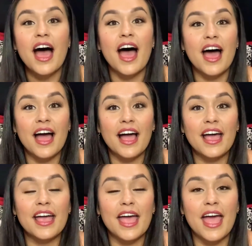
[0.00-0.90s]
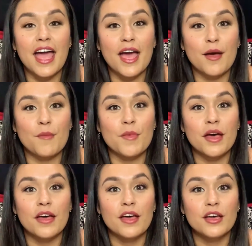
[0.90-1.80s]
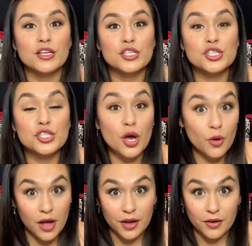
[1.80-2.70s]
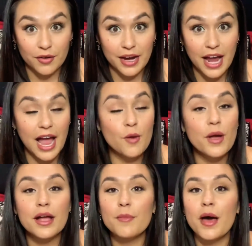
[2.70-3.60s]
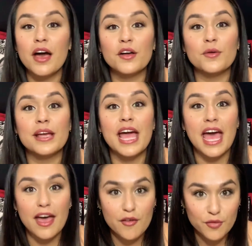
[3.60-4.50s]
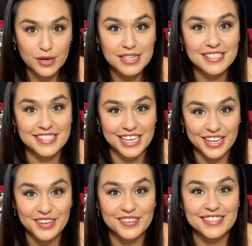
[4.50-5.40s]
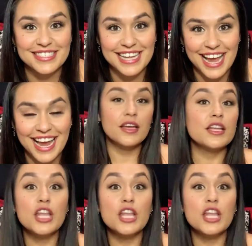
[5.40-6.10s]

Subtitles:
I am so hungry. I wake up hungry every single day.